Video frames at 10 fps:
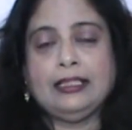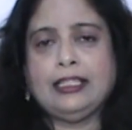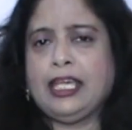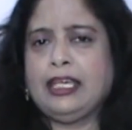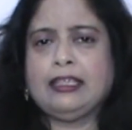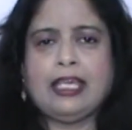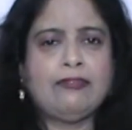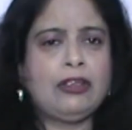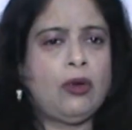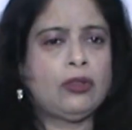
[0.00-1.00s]
They
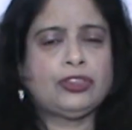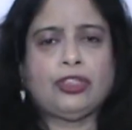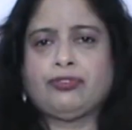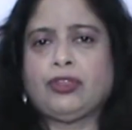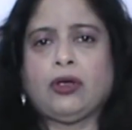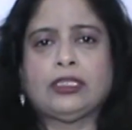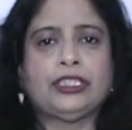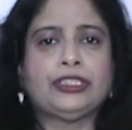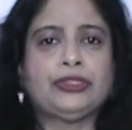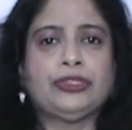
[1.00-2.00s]
gave a lot of
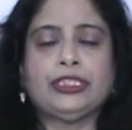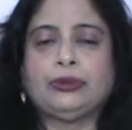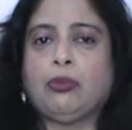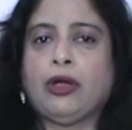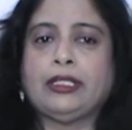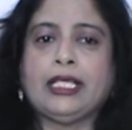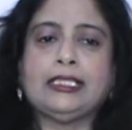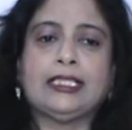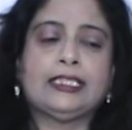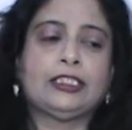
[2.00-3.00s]
tortures to this boy.
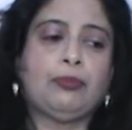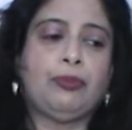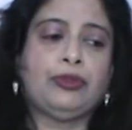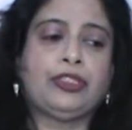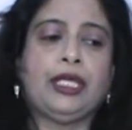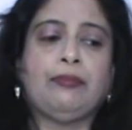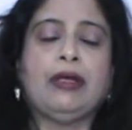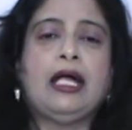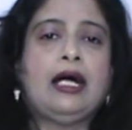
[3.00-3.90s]
They just put him